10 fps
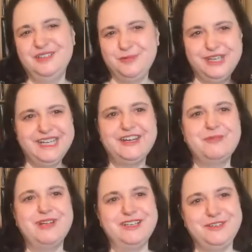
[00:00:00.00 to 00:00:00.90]
We care
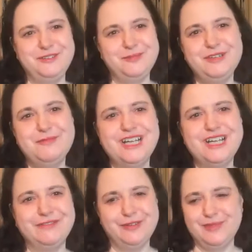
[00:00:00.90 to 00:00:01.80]
about you. Be well,
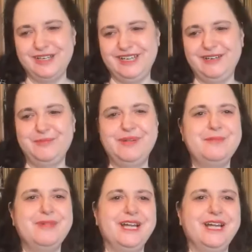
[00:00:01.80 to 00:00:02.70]
everybody.
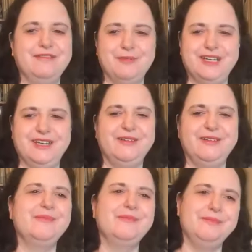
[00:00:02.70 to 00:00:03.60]
Bye-bye, everybody.
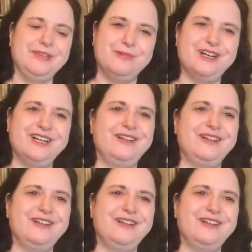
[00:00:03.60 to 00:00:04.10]
Be well.